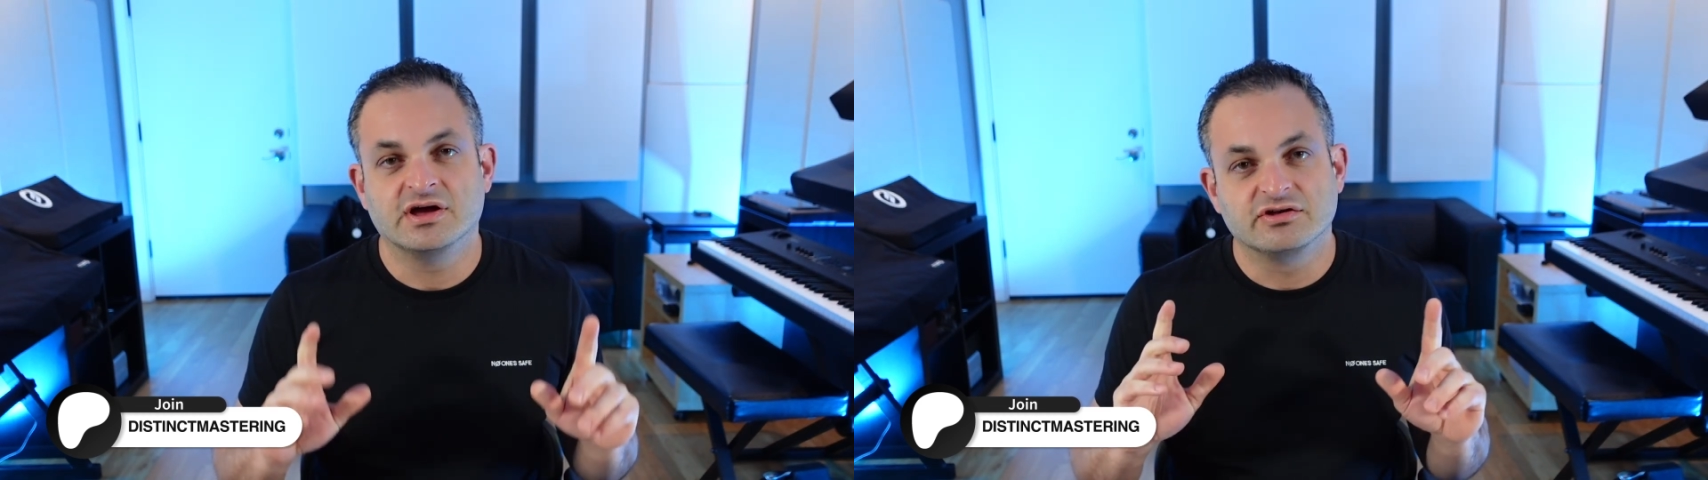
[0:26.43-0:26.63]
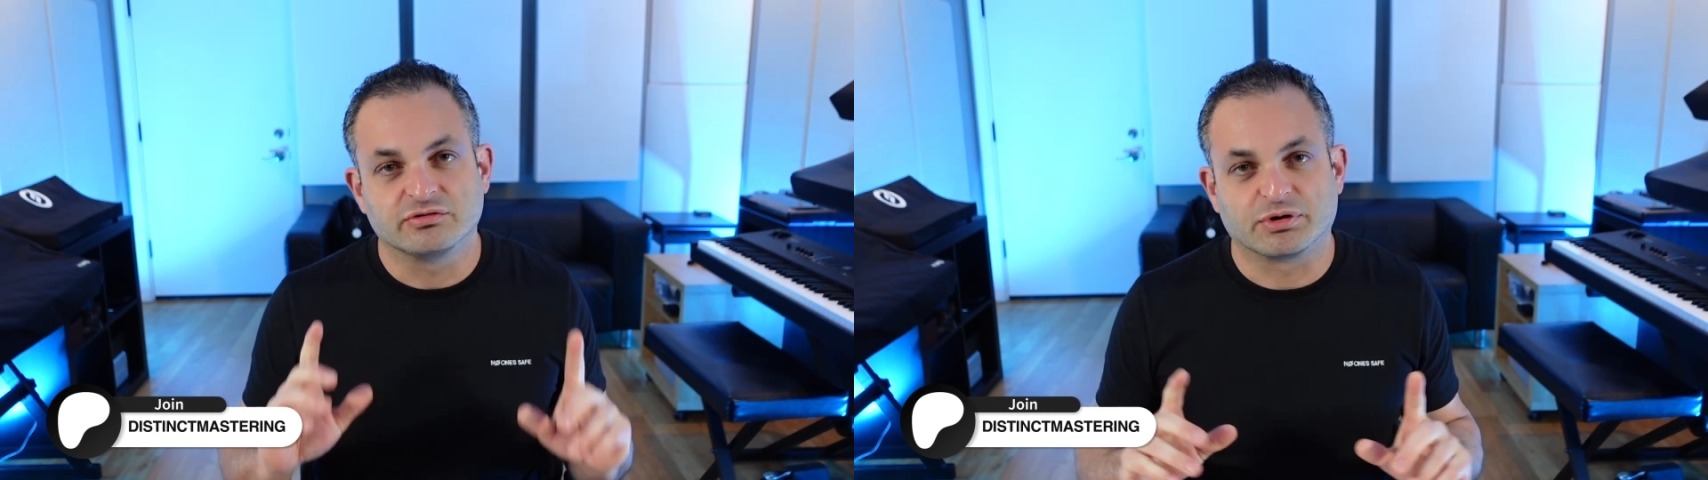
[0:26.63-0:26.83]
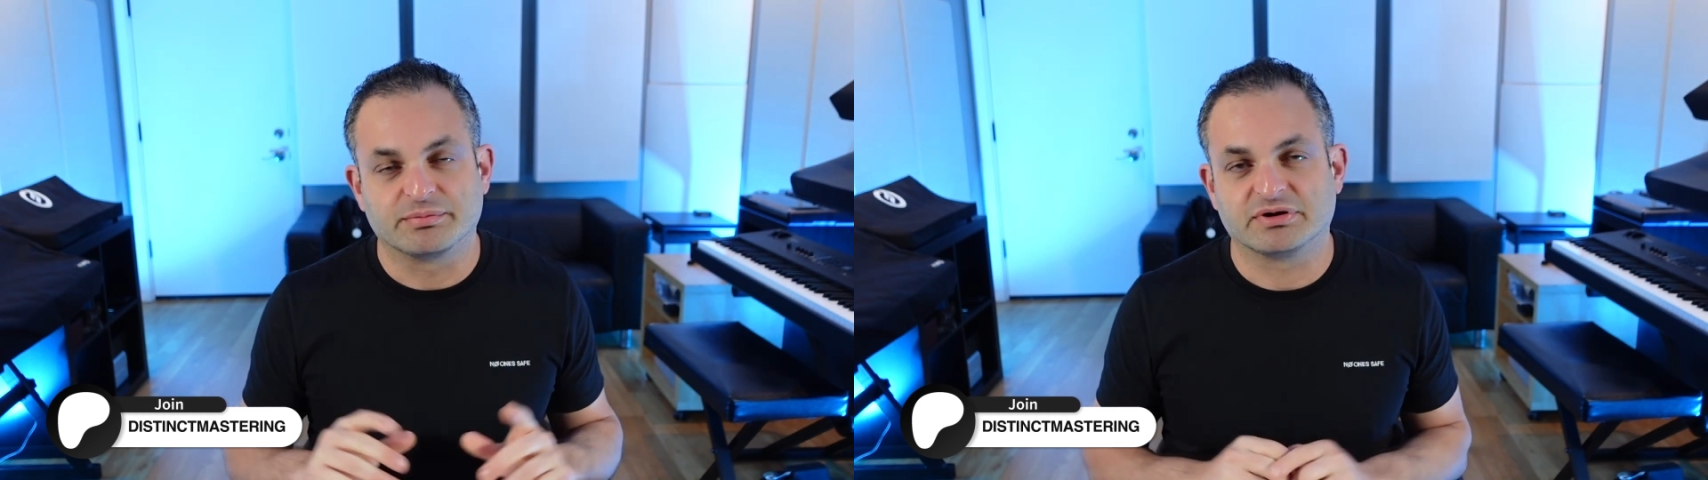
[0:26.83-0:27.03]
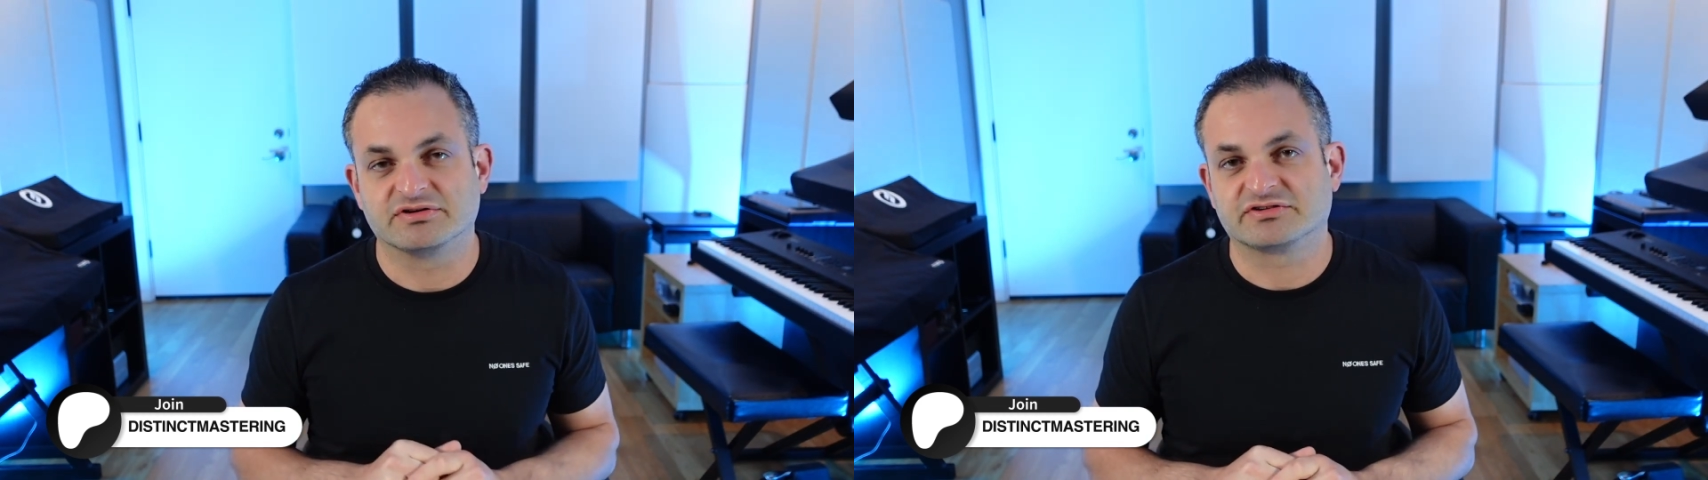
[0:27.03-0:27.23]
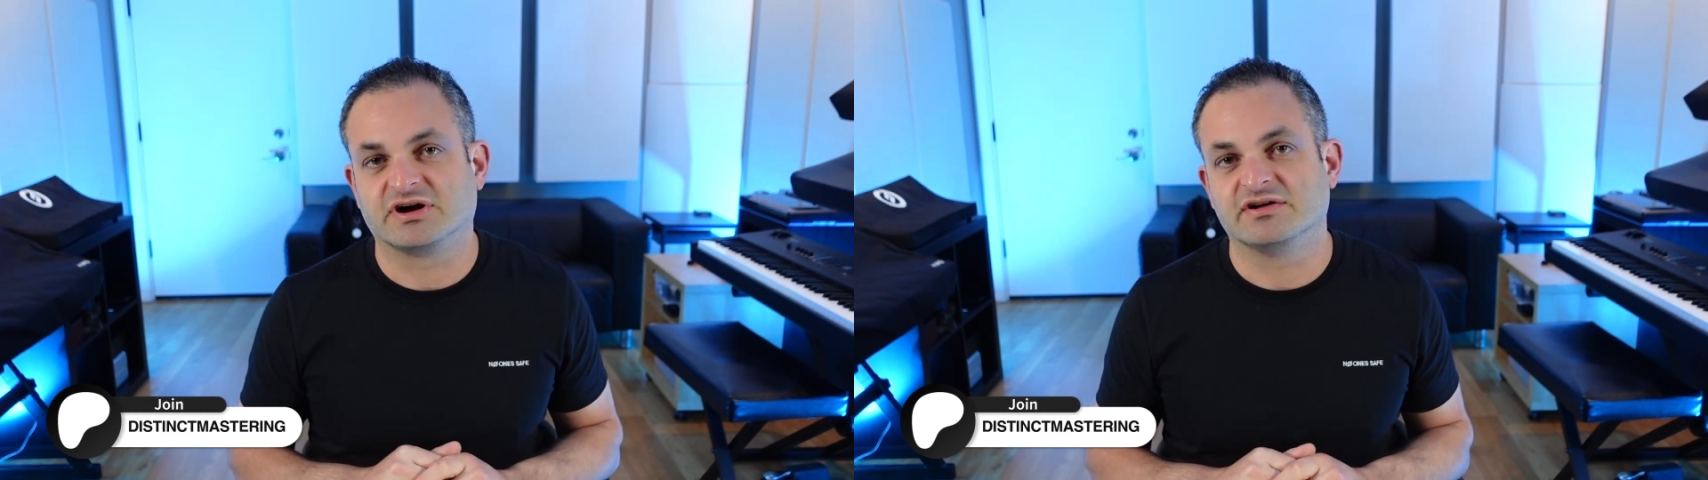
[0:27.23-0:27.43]
to more
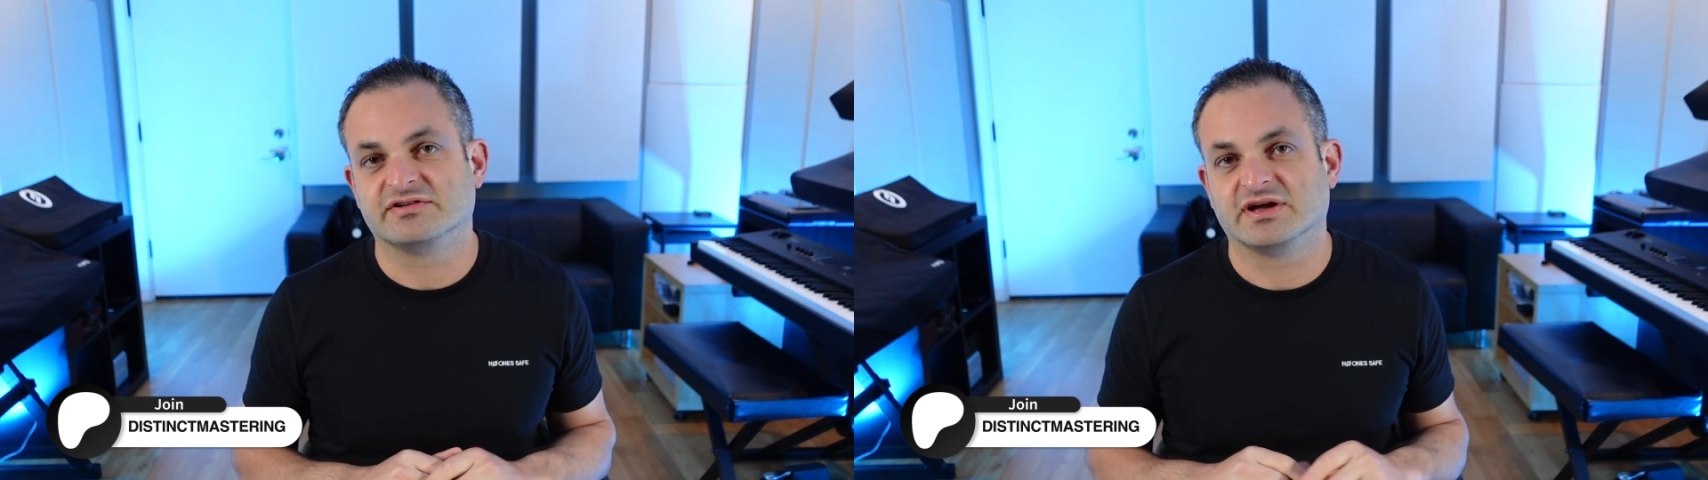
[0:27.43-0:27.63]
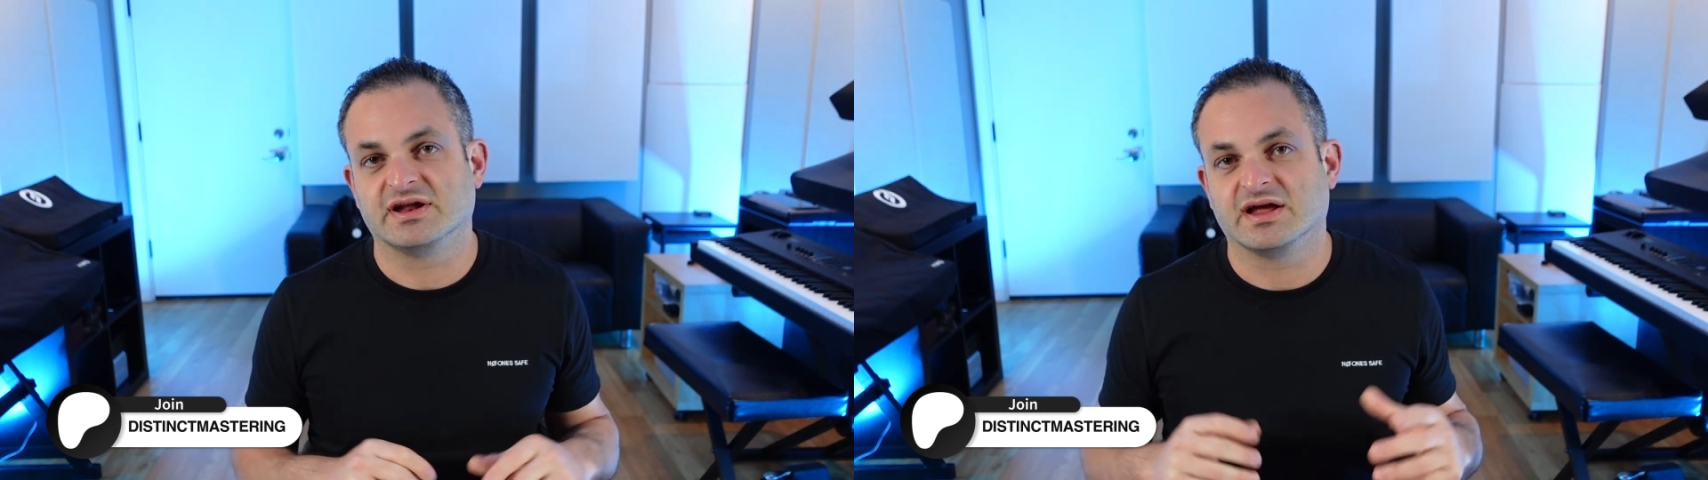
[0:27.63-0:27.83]
bonus content,